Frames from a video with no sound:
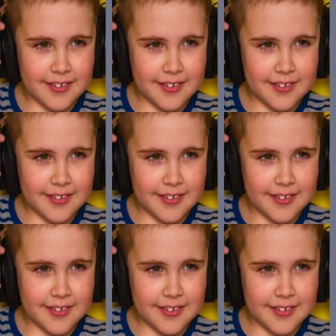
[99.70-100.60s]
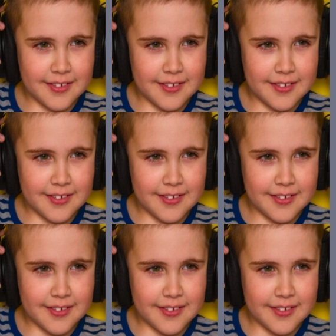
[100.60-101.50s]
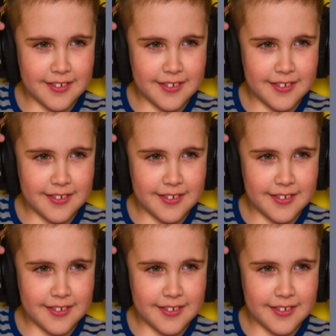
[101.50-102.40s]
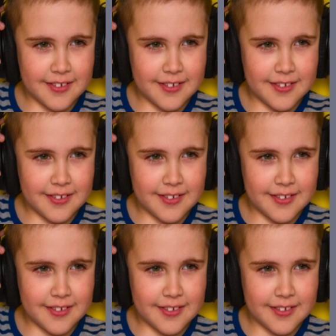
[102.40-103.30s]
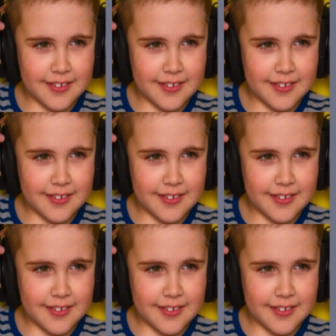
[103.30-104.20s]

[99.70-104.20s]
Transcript: This is a still picture; no speech is visible.